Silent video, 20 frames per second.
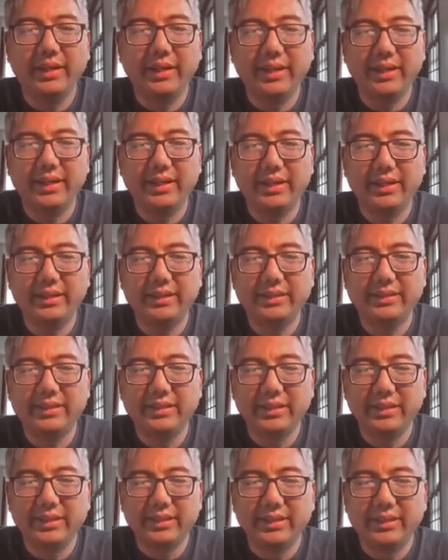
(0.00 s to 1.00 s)
And
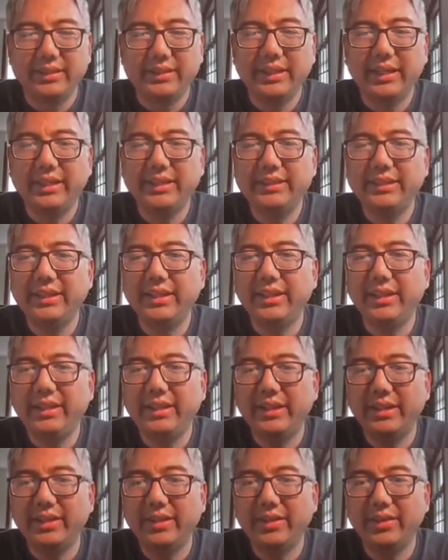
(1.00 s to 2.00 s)
the idea
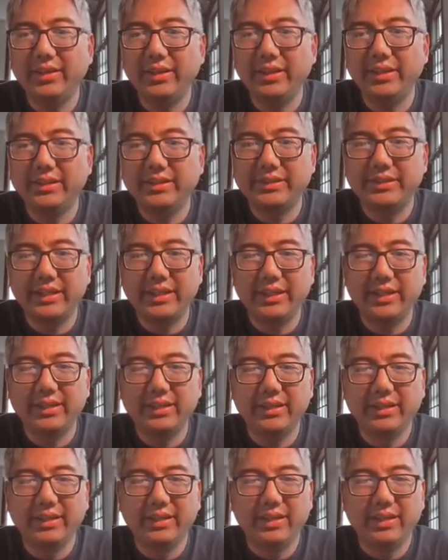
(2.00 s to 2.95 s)
here is that